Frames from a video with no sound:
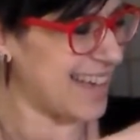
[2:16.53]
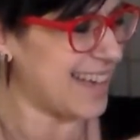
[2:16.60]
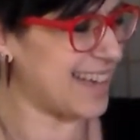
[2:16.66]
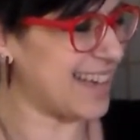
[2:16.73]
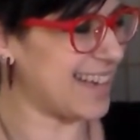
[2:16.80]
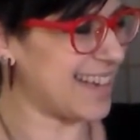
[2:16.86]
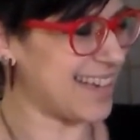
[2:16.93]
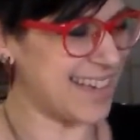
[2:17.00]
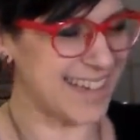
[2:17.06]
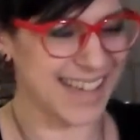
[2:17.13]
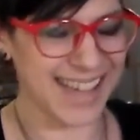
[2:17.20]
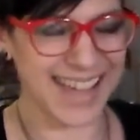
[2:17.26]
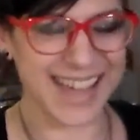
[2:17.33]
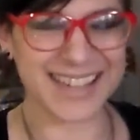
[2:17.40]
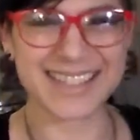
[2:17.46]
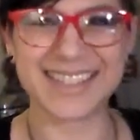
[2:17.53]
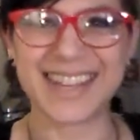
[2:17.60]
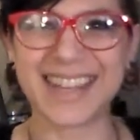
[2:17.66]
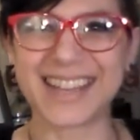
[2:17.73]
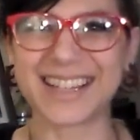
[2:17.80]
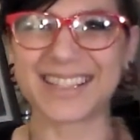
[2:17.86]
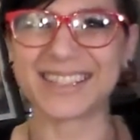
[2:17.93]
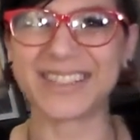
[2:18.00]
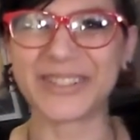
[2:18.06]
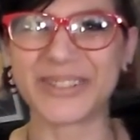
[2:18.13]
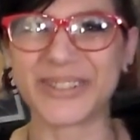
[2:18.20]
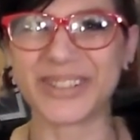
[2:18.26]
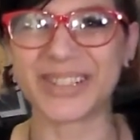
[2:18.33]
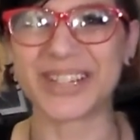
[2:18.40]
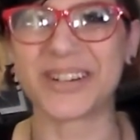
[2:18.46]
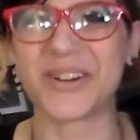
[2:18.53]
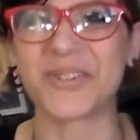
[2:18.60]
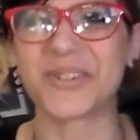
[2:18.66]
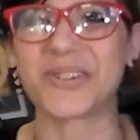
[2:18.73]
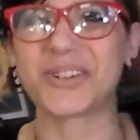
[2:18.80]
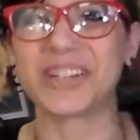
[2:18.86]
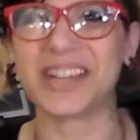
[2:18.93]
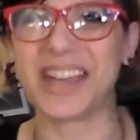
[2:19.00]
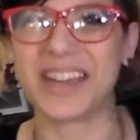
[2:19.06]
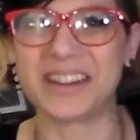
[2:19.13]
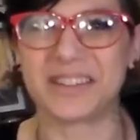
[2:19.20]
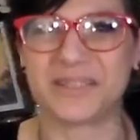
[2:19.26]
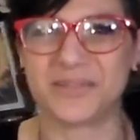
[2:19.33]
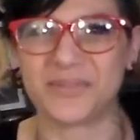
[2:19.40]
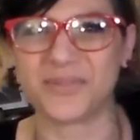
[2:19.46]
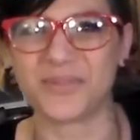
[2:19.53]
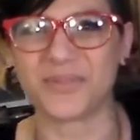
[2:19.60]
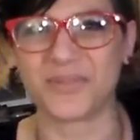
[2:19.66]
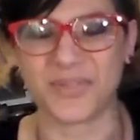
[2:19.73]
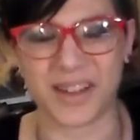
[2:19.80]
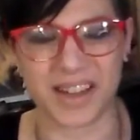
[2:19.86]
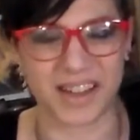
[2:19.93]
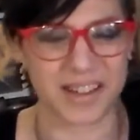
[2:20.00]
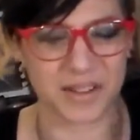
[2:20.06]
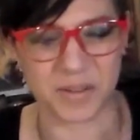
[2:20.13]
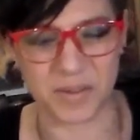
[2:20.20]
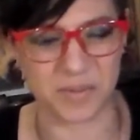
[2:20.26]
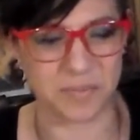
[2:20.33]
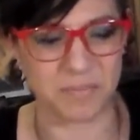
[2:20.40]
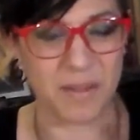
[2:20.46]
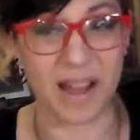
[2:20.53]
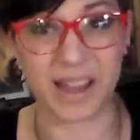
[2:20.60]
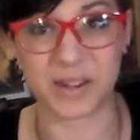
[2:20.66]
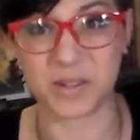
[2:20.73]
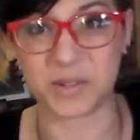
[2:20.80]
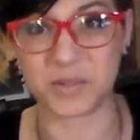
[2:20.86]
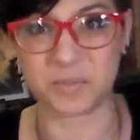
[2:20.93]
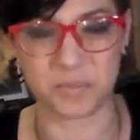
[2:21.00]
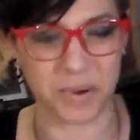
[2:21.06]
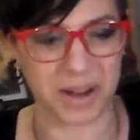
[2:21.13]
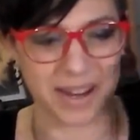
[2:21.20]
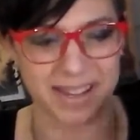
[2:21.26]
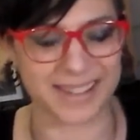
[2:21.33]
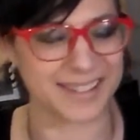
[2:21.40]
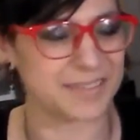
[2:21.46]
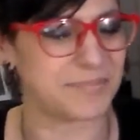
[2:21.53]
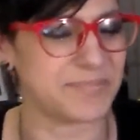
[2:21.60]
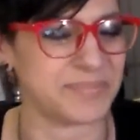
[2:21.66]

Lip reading: And take a little, creative mind break.